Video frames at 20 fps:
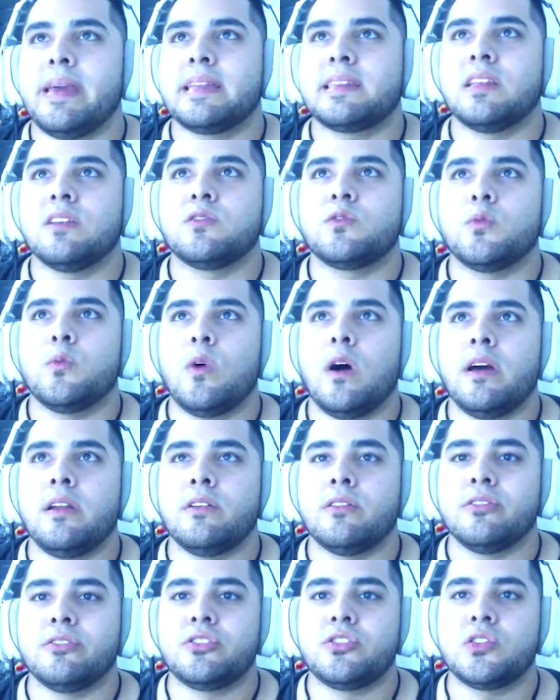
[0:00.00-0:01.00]
to make this 1
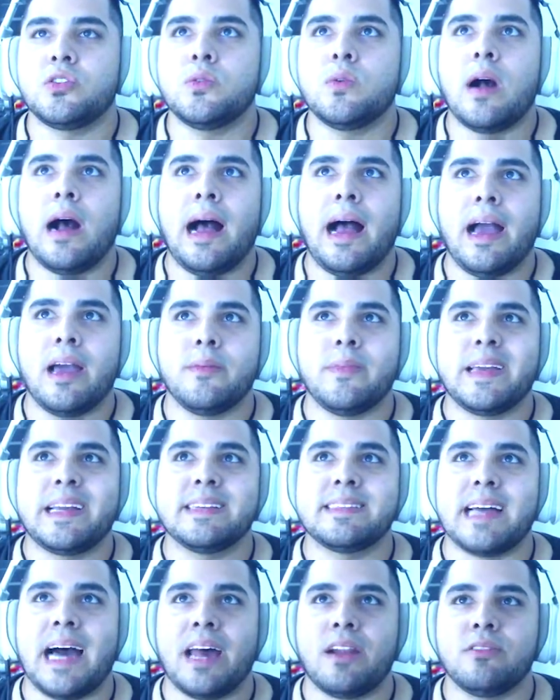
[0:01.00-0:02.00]
or 2 high
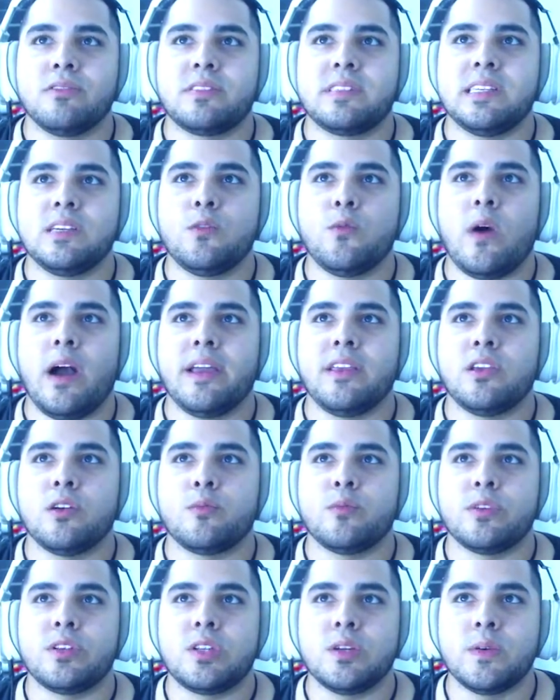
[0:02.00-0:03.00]
because I don't see why
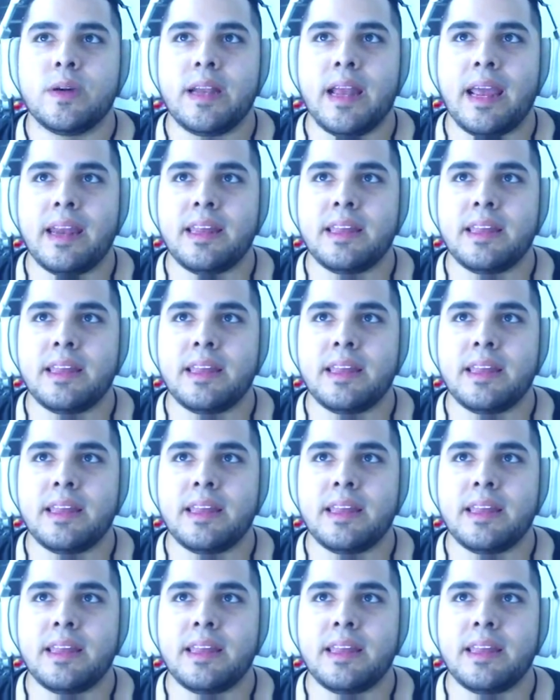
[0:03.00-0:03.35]
you would do it